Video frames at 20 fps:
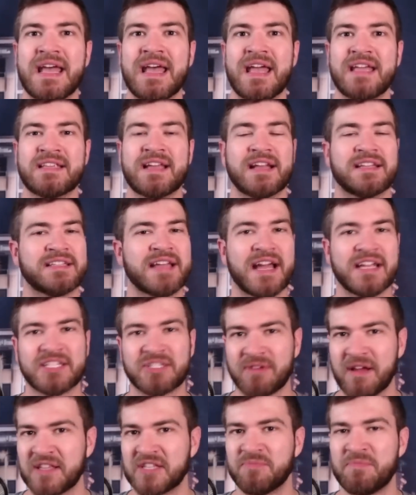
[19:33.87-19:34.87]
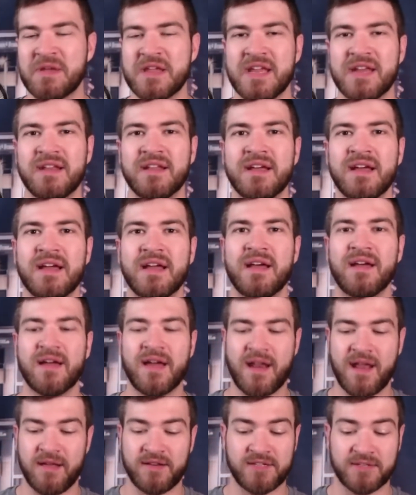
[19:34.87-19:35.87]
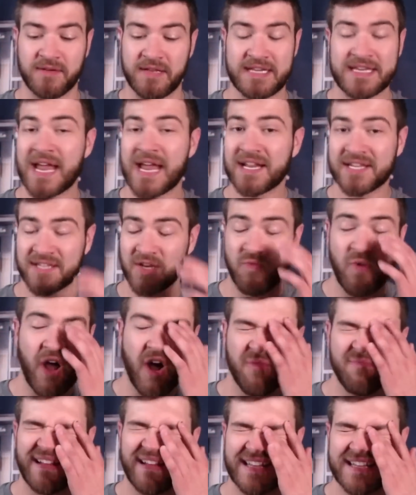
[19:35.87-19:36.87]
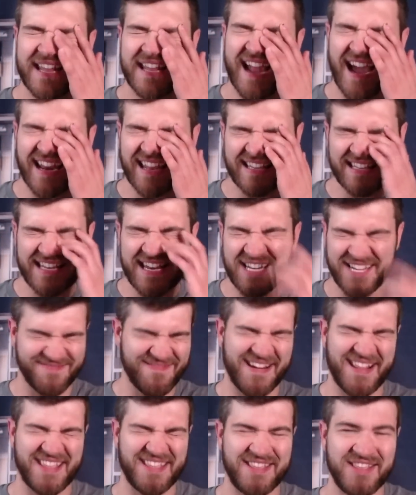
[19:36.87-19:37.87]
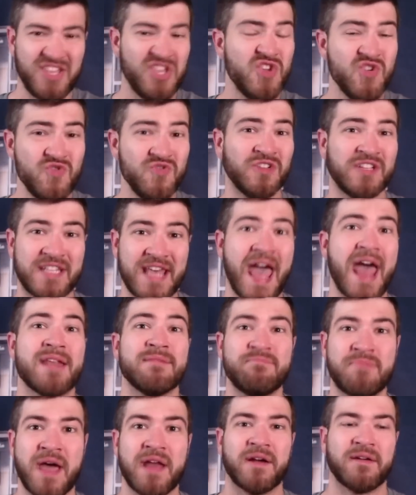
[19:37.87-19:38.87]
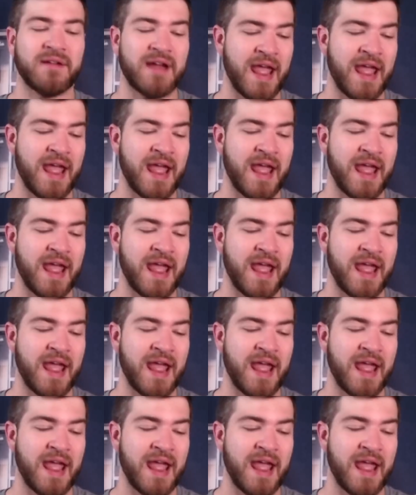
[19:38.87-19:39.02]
He's got size, strength, speed, and it's certainly tested well. But like you got to teach him how to use that better.